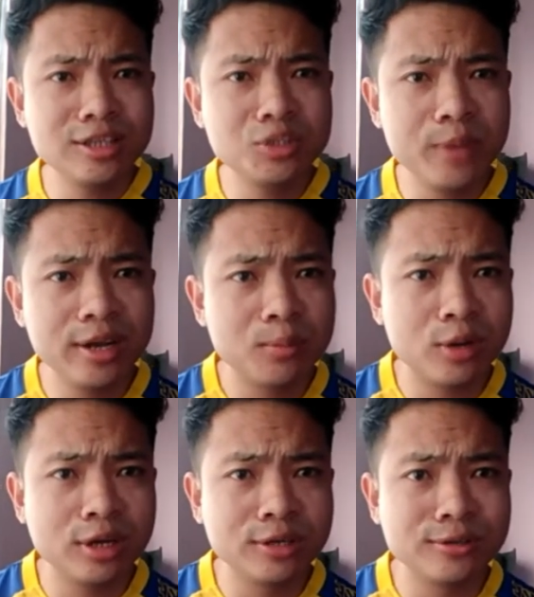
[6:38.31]

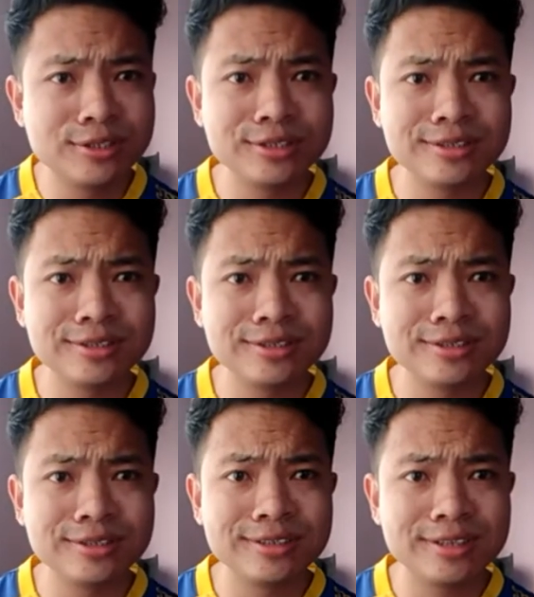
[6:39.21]
arrangement of molecules
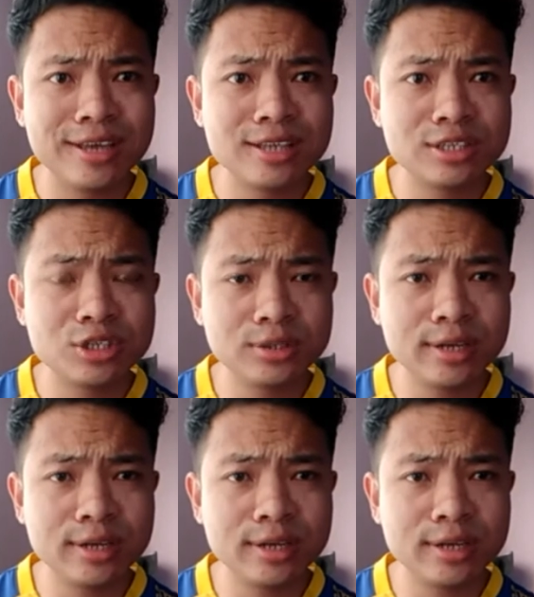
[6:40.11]
in gaseous